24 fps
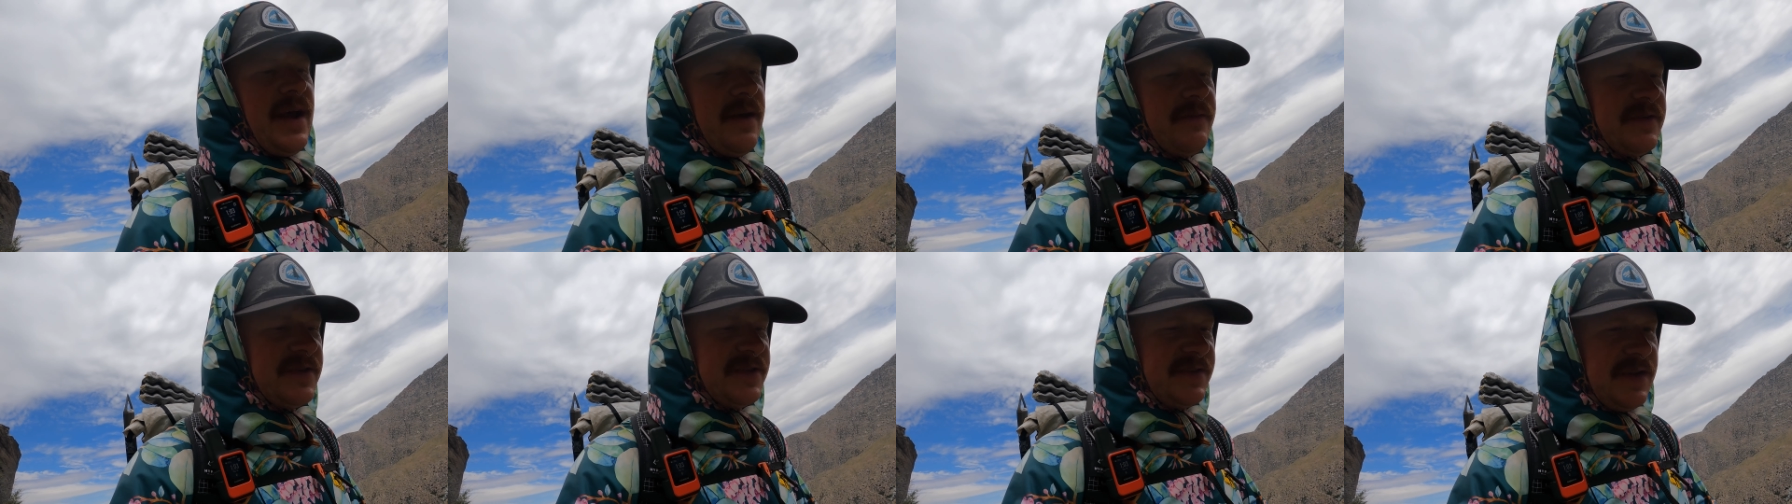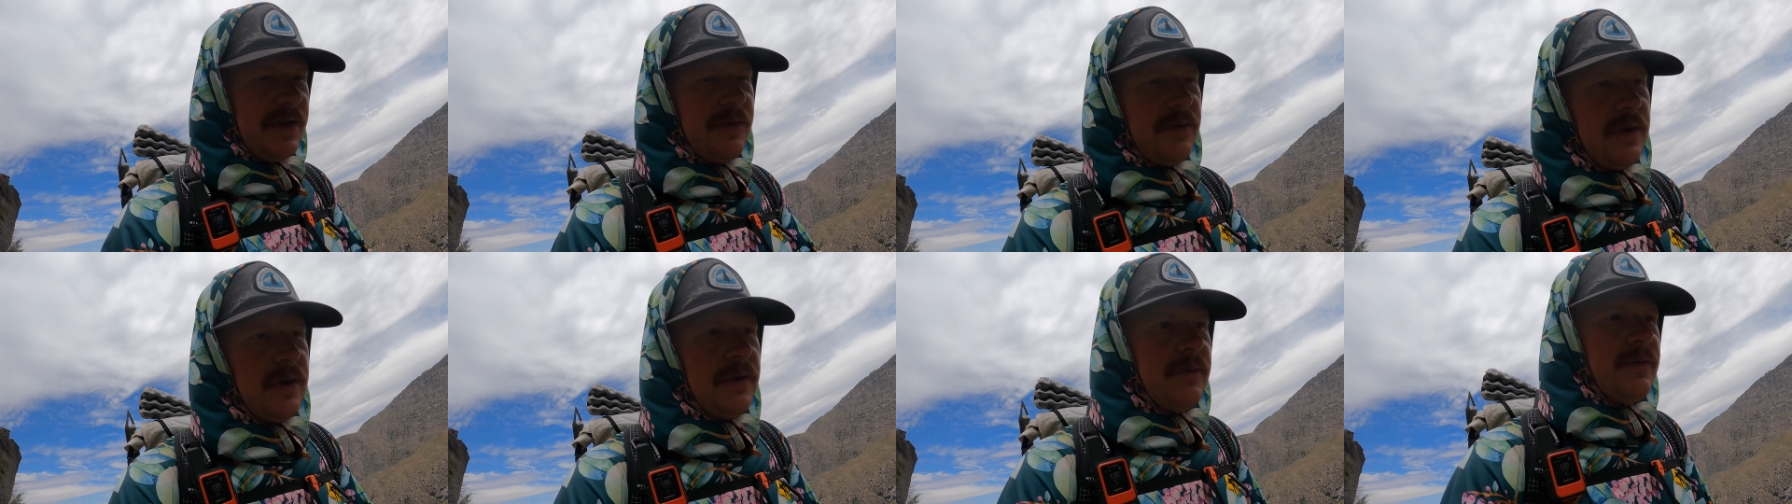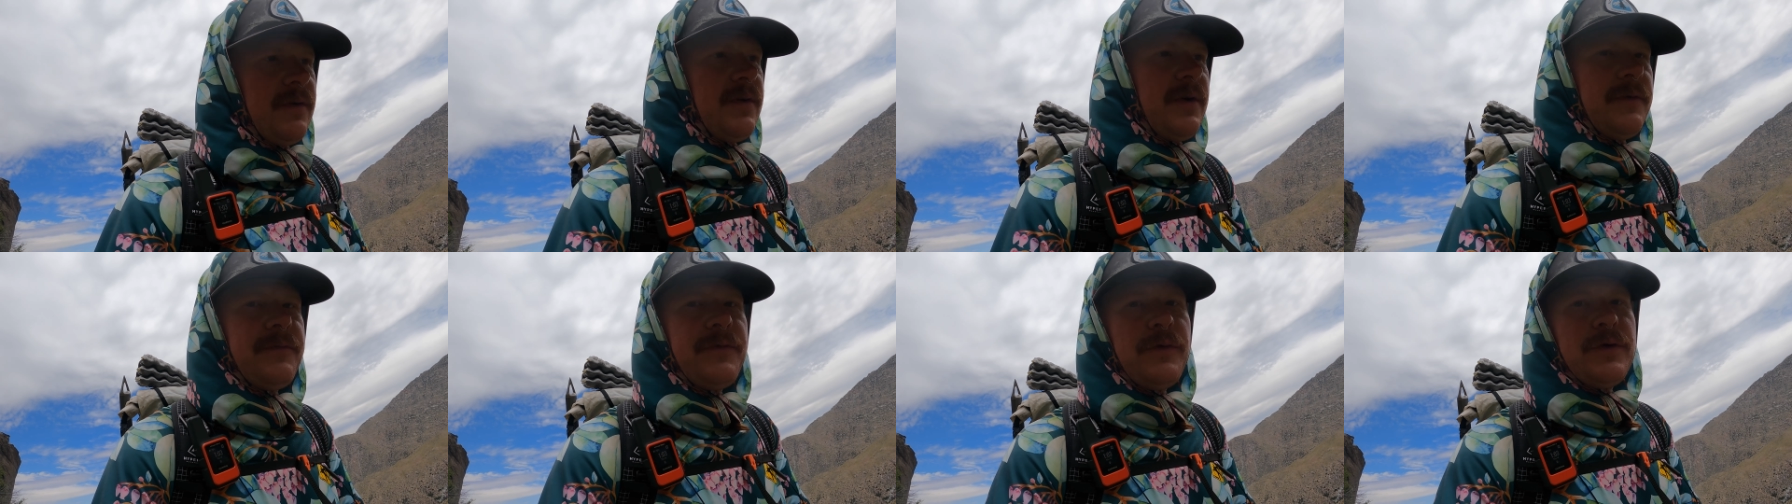have a zero,
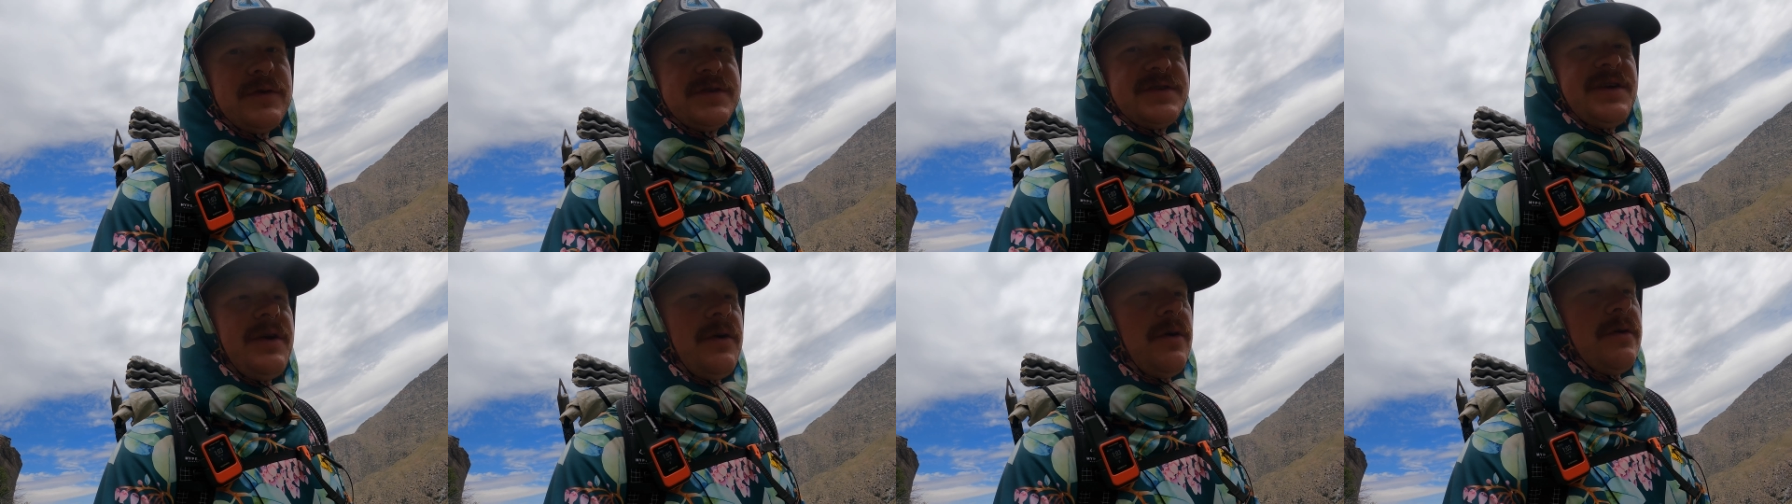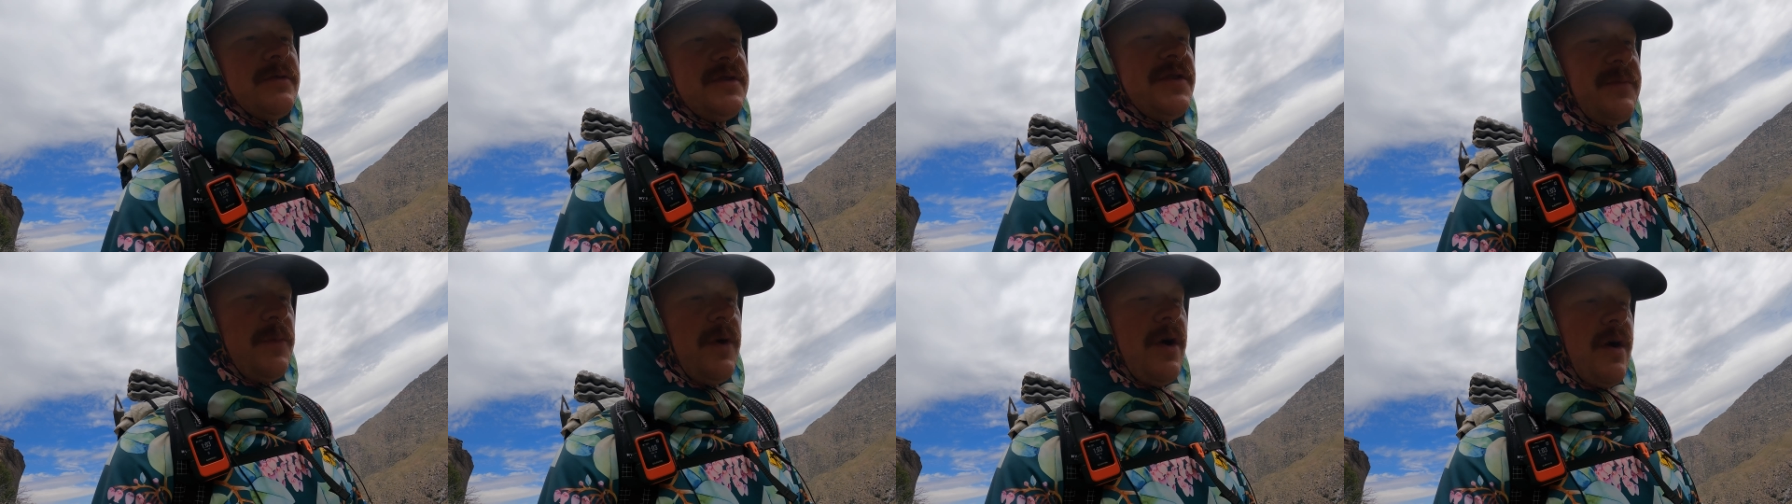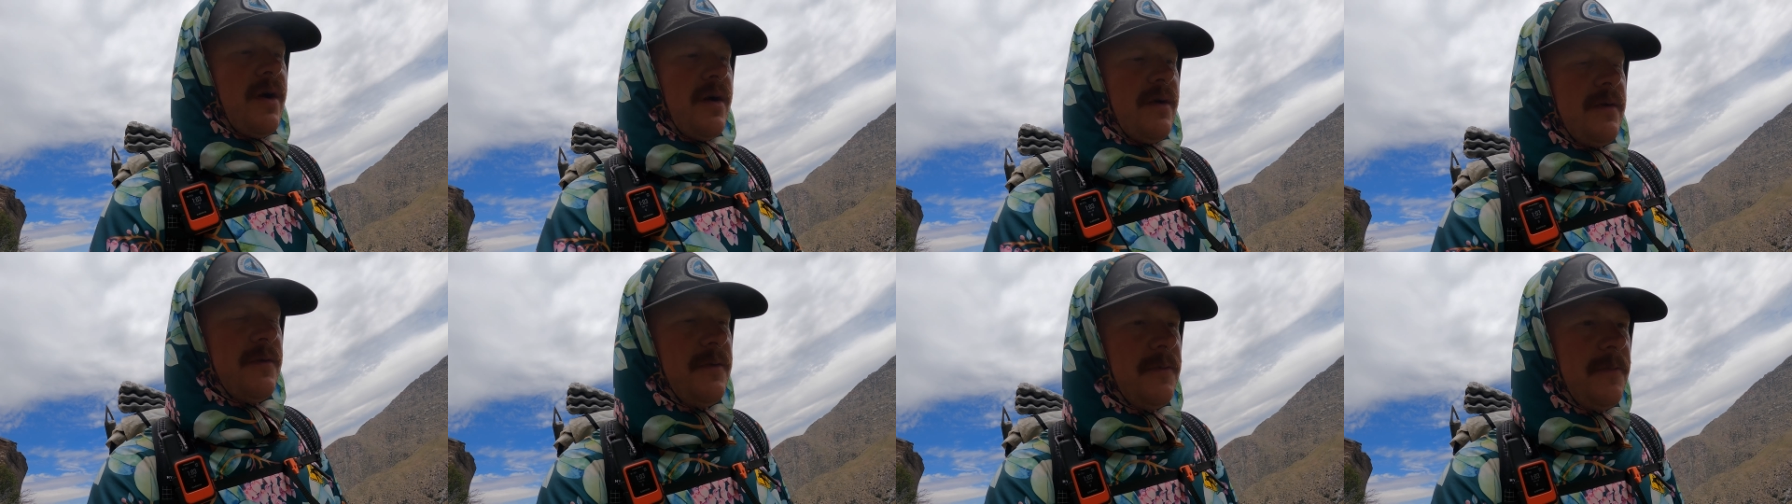a full zero
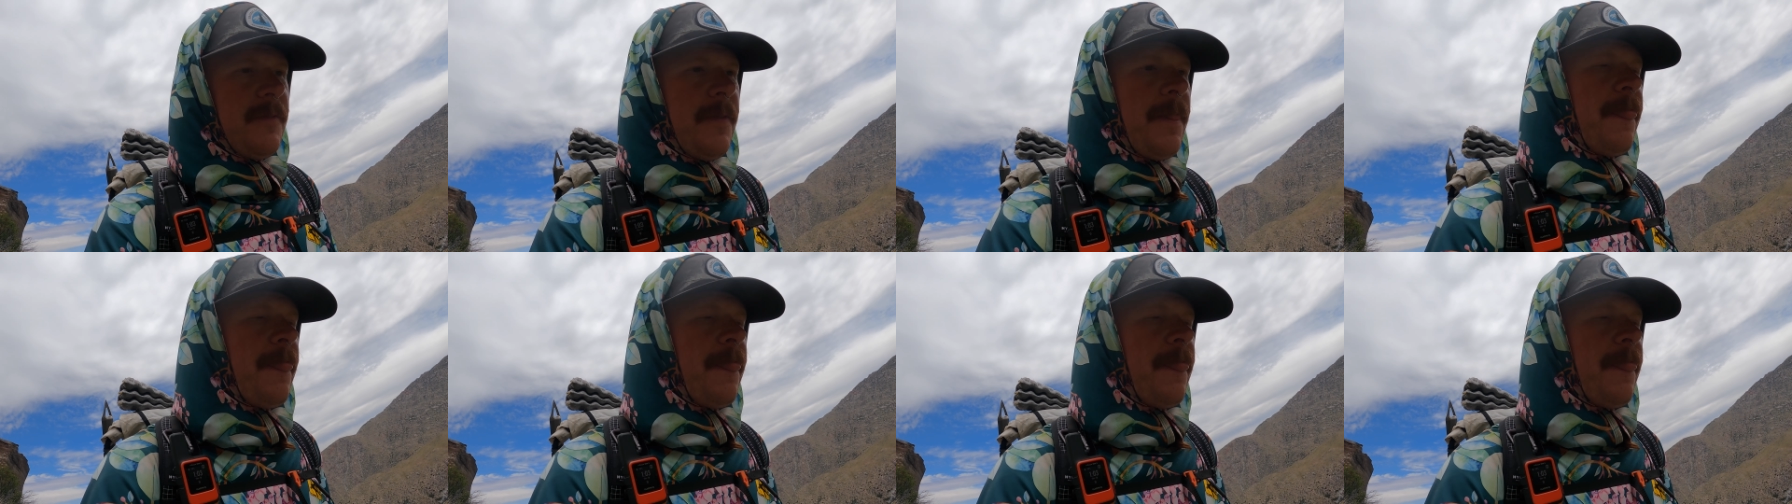tomorrow.